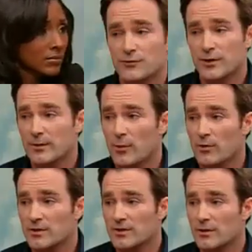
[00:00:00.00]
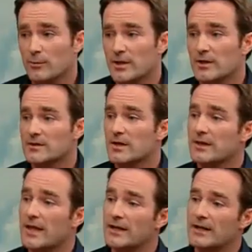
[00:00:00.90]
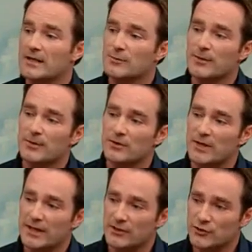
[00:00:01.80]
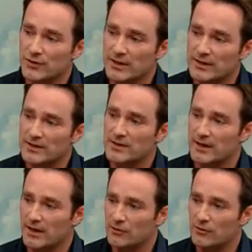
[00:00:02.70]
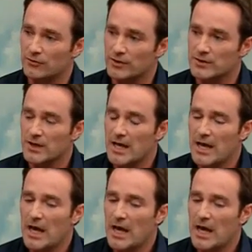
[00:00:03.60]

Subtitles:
That's really important to know, because then it lets people know they can treat this and get over it.